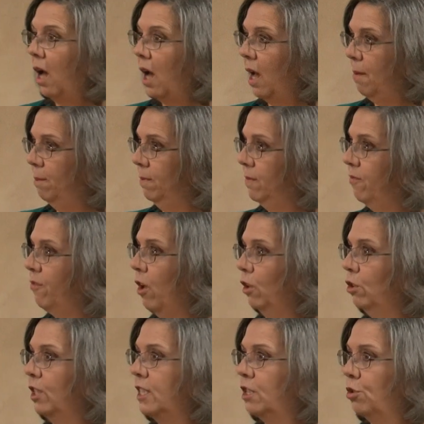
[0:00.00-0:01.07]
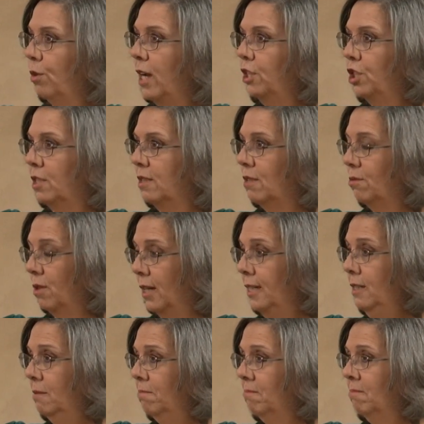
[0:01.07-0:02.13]
I followed his directions,
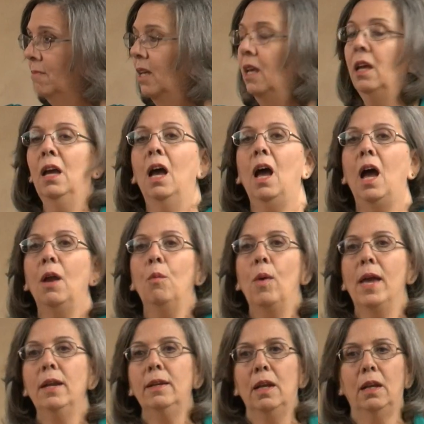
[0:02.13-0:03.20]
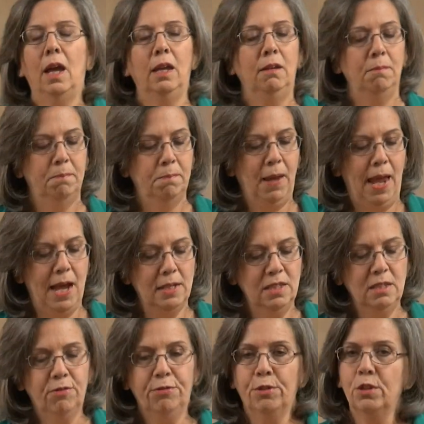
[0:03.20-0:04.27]
right? I went and I passed
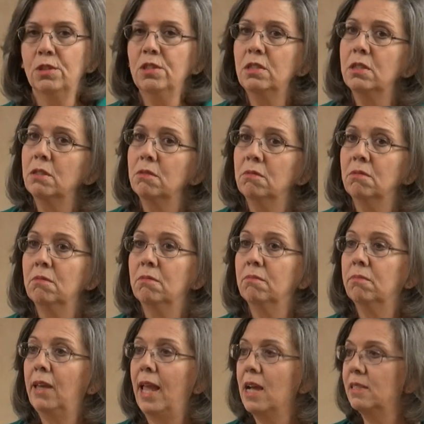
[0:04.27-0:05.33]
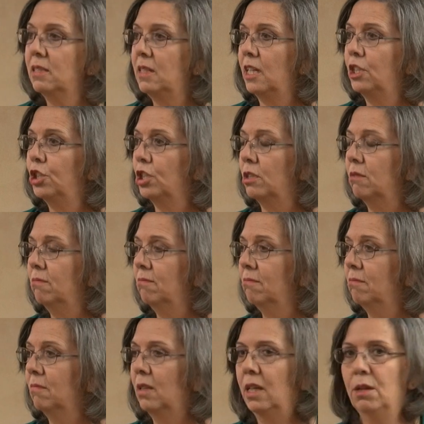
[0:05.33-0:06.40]
the first gas station.
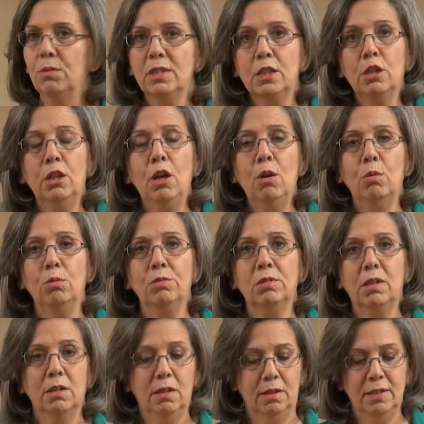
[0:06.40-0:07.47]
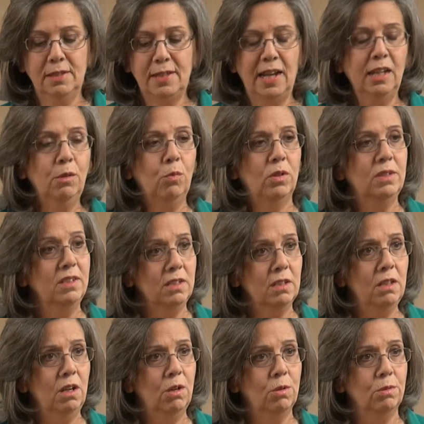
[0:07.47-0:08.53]
It was closed. The second one's
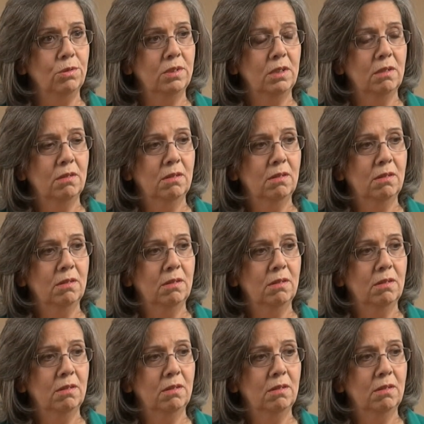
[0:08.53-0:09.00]
closed.